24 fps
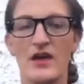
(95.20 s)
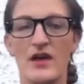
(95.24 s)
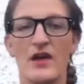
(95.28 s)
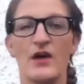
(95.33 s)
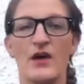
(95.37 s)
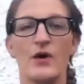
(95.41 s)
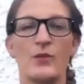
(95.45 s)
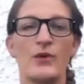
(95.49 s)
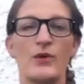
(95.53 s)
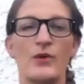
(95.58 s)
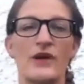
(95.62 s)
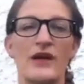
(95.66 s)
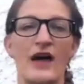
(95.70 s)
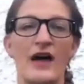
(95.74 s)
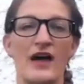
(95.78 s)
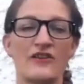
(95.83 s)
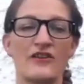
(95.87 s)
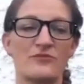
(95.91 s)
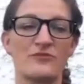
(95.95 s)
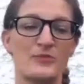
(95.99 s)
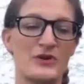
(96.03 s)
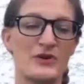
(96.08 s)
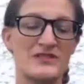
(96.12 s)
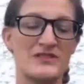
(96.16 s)
We
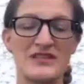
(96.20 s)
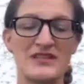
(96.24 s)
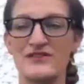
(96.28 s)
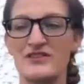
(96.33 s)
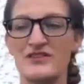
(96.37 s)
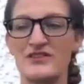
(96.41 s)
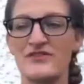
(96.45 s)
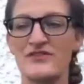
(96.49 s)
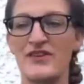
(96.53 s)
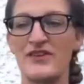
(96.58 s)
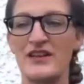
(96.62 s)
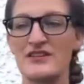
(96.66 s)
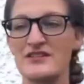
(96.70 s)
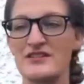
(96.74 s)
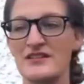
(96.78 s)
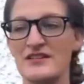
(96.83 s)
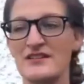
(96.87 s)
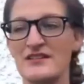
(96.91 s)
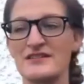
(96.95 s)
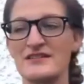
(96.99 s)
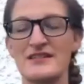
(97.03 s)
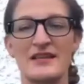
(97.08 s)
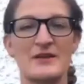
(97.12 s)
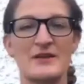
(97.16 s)
have put
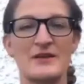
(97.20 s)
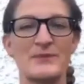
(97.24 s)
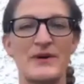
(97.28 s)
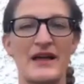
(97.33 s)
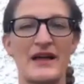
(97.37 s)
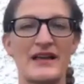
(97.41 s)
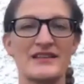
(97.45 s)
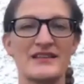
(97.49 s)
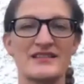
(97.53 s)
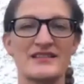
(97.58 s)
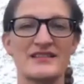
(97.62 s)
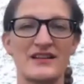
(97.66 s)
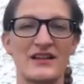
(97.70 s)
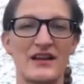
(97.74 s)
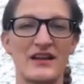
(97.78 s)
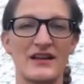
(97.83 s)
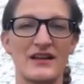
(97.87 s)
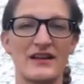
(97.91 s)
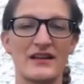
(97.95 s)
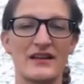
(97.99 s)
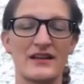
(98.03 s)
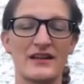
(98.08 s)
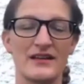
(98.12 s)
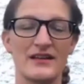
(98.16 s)
interventions in place
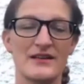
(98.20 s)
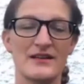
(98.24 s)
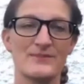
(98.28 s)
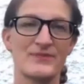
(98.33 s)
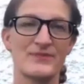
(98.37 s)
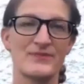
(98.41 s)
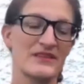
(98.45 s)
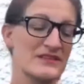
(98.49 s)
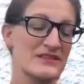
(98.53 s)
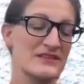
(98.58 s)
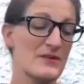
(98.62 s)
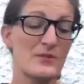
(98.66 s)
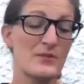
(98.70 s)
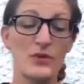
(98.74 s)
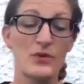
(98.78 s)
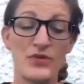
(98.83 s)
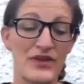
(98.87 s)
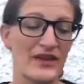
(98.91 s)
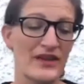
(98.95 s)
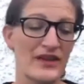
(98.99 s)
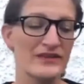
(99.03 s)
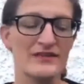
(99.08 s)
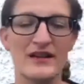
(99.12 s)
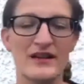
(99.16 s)
like simple
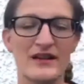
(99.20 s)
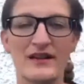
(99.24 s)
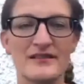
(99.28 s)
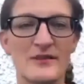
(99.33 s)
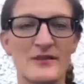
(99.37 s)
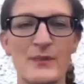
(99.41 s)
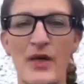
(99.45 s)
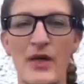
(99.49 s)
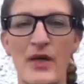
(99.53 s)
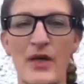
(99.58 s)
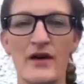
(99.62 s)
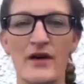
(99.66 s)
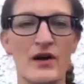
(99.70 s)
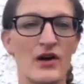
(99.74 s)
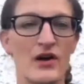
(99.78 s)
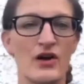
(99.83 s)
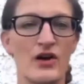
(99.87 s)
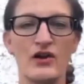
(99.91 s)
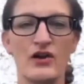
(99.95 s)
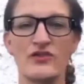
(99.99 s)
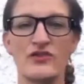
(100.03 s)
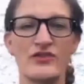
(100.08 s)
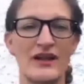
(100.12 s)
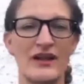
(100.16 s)
things like supplying our
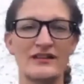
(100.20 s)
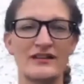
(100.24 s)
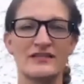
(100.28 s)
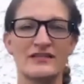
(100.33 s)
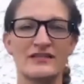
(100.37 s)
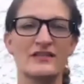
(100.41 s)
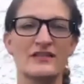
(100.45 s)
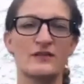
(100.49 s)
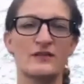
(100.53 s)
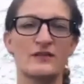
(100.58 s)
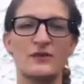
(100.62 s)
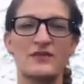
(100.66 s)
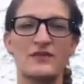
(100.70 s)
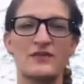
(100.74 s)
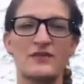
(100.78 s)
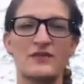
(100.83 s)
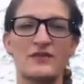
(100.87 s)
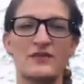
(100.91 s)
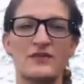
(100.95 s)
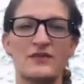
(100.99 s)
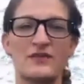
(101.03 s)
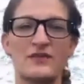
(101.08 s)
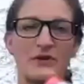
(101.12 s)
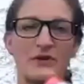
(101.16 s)
contractors with these little
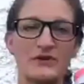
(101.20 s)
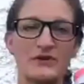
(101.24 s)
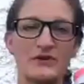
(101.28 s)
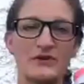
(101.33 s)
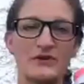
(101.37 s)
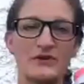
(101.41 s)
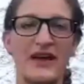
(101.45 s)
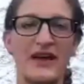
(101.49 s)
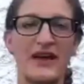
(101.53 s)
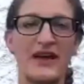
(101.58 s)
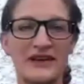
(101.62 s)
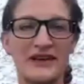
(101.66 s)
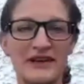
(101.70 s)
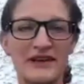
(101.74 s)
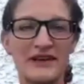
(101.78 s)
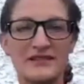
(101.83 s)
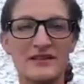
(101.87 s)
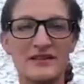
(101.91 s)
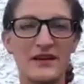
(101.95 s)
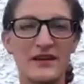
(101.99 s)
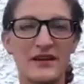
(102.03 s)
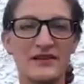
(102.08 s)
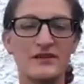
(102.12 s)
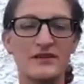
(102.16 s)
bottles of hand
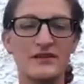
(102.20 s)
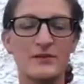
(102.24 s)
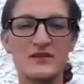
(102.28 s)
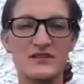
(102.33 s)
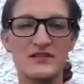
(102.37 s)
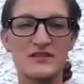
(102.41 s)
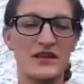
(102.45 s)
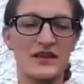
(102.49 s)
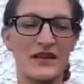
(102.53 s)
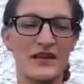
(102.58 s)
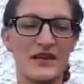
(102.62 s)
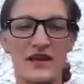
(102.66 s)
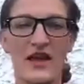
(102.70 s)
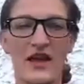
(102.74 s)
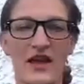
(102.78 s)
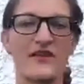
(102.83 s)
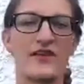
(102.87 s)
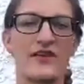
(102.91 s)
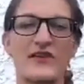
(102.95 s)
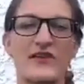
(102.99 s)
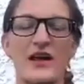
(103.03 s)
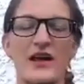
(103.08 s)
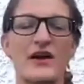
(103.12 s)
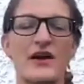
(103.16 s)
sanitizer, which they can
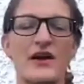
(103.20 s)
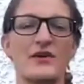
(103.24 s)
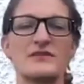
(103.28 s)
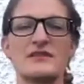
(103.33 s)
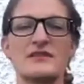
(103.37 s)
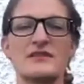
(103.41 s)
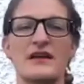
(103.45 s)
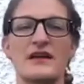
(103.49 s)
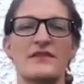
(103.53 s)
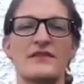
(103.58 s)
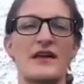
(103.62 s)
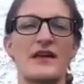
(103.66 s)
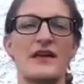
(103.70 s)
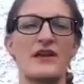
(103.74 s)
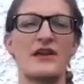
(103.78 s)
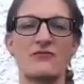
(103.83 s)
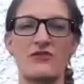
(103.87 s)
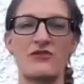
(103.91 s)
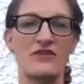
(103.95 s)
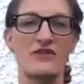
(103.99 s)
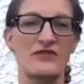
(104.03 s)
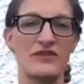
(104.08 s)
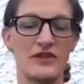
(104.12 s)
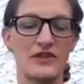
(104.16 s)
carry around and they can
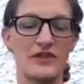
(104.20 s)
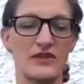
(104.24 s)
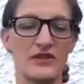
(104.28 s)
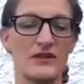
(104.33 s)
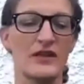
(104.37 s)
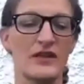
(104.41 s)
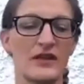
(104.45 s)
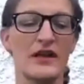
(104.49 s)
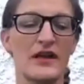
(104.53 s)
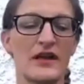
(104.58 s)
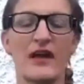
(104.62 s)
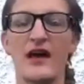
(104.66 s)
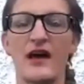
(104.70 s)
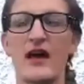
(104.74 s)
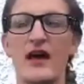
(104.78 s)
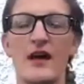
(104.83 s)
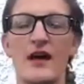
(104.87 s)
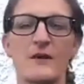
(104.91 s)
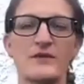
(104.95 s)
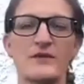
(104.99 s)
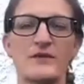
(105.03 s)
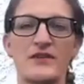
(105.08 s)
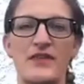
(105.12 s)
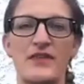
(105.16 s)
refill,
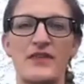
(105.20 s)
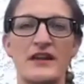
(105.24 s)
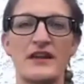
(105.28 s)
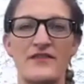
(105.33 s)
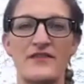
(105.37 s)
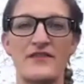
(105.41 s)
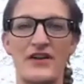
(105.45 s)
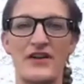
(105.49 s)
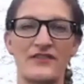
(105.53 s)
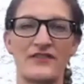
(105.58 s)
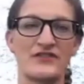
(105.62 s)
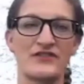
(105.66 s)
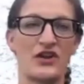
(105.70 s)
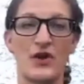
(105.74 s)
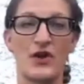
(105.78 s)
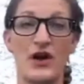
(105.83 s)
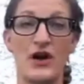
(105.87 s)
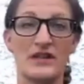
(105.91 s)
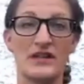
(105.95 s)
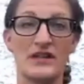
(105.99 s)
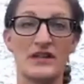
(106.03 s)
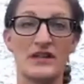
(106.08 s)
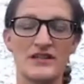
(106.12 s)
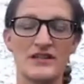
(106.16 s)
so they never have to go
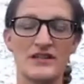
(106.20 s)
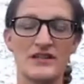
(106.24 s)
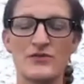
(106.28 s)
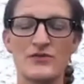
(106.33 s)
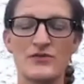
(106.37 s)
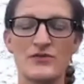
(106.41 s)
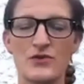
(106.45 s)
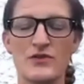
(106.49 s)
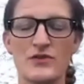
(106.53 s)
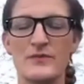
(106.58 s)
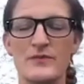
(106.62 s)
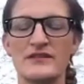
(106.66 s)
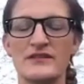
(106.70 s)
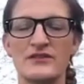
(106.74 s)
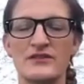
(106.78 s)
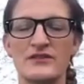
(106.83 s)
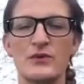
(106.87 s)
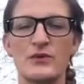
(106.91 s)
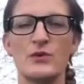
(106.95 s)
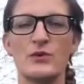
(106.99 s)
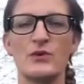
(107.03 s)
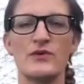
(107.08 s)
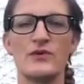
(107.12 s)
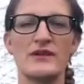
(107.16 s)
hunting for them at
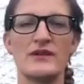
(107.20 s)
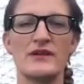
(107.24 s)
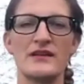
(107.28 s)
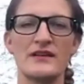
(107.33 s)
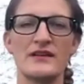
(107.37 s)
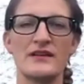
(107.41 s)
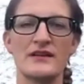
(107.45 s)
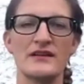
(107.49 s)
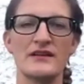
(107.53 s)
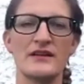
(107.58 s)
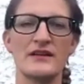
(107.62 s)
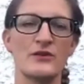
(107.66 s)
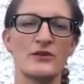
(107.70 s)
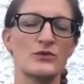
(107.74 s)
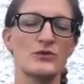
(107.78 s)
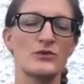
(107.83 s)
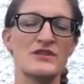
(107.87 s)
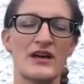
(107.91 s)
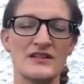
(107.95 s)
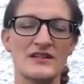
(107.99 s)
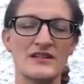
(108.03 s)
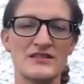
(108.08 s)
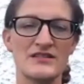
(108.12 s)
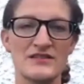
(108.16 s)
school or in an
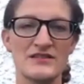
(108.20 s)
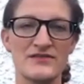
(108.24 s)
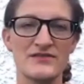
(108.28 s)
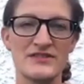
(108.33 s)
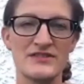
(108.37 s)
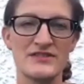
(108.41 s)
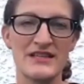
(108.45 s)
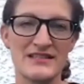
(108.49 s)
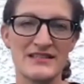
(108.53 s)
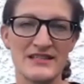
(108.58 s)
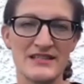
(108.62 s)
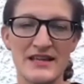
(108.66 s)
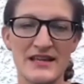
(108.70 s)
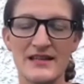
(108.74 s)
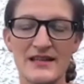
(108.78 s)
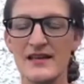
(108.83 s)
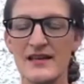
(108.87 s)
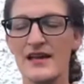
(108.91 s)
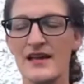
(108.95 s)
alternative setting.